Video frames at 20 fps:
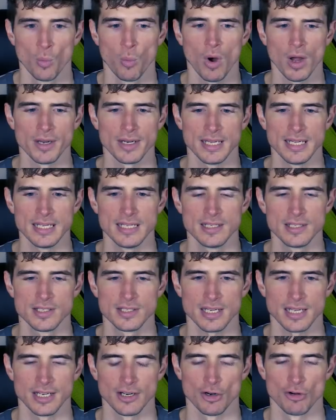What
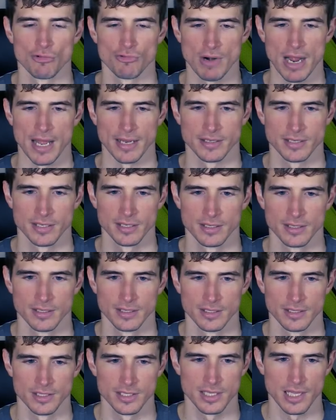is an arete?
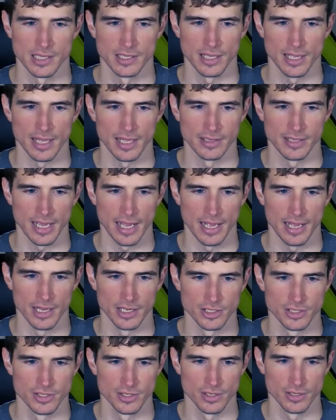It's the
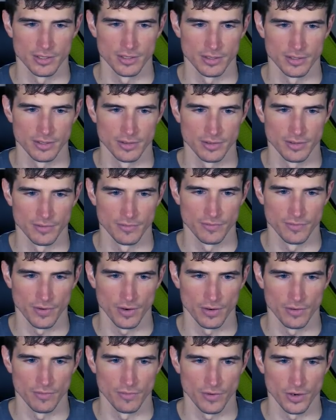edge,
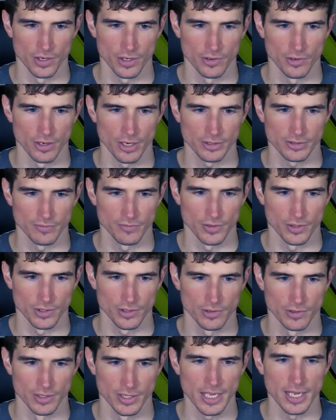the vertical, no, not the
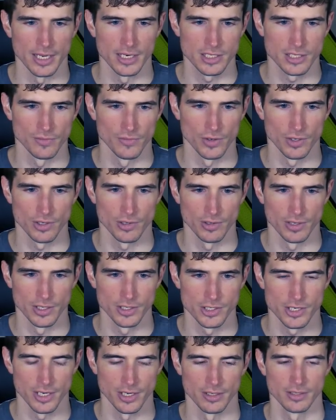vertical. Yeah, it is the vertical
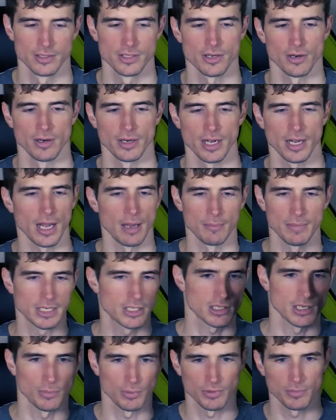edge, yeah. Sorry, I got
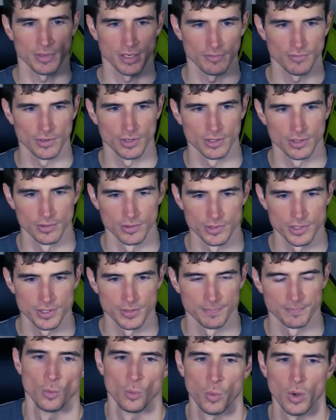mixed up with my verticals.
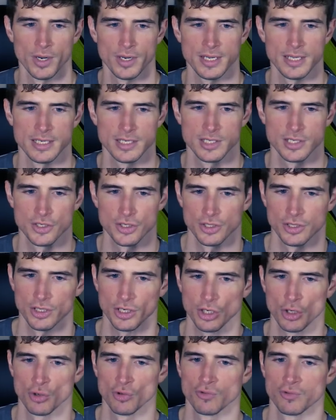What is
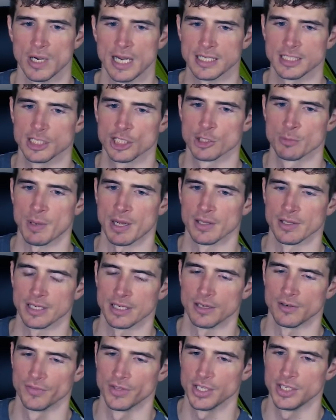the correct
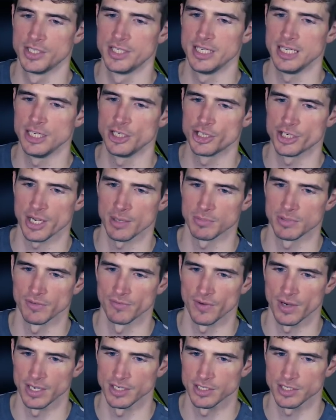spelling of the D-shaped
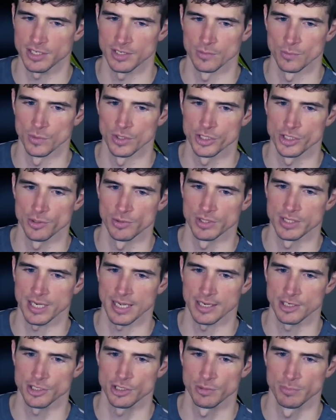device in which you
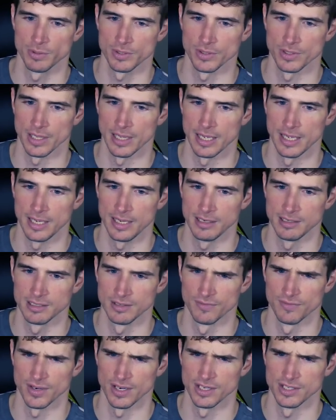attach your belay
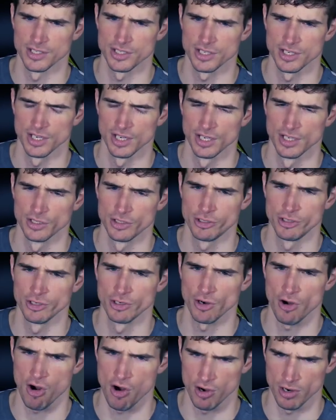device to
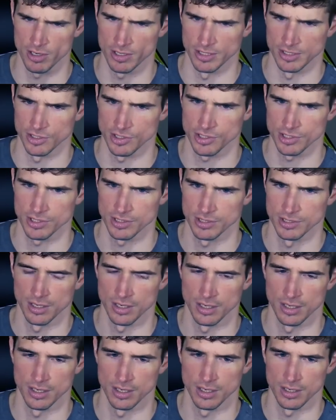your harness?
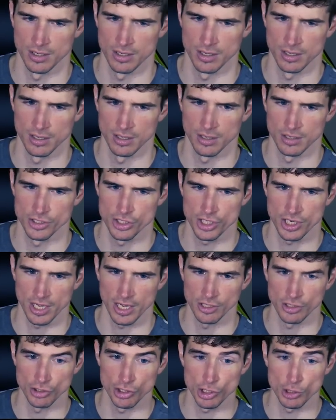
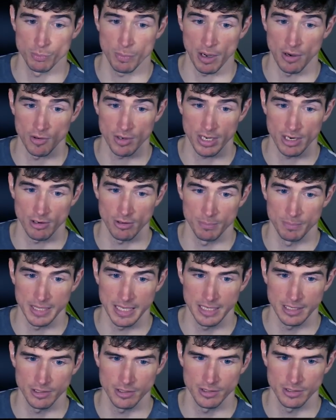How do you spell
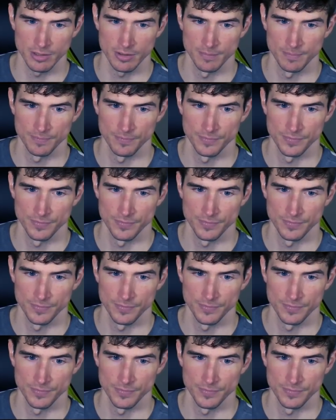carabiner?